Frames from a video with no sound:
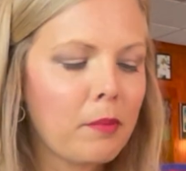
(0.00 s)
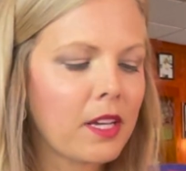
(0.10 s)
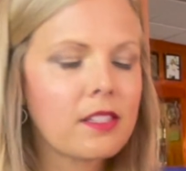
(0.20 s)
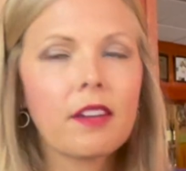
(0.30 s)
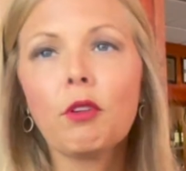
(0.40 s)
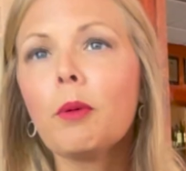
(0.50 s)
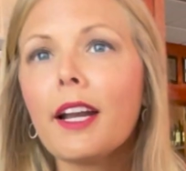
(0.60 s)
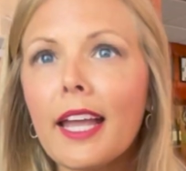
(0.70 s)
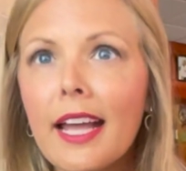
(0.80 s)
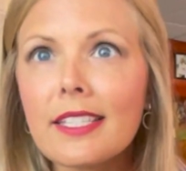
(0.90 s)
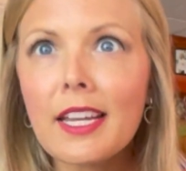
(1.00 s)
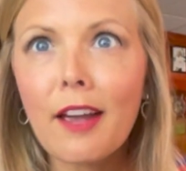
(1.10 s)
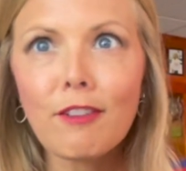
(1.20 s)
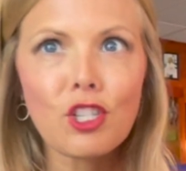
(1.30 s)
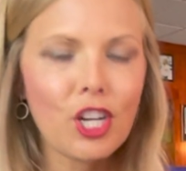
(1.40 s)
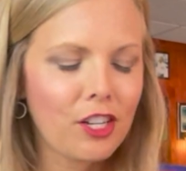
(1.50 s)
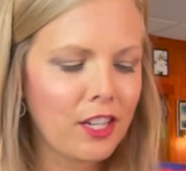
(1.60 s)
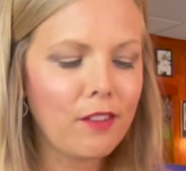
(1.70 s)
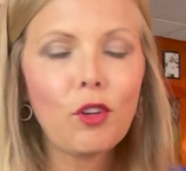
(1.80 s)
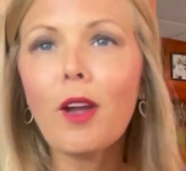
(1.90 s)
because everybody has to have a
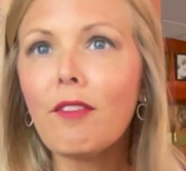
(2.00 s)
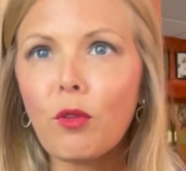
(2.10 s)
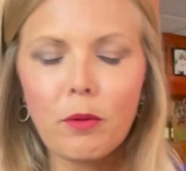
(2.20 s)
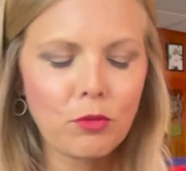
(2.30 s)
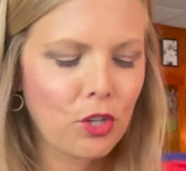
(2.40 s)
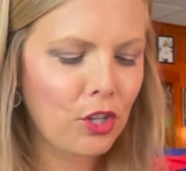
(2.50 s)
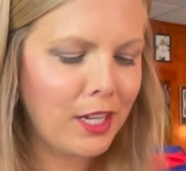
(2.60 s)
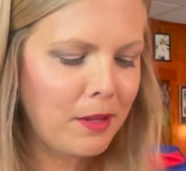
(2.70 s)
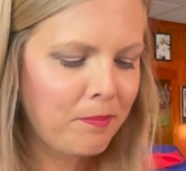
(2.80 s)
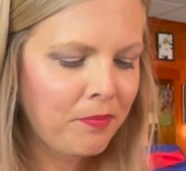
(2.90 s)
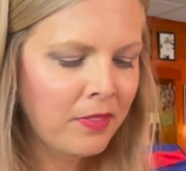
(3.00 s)
cherry if you have whipped cream.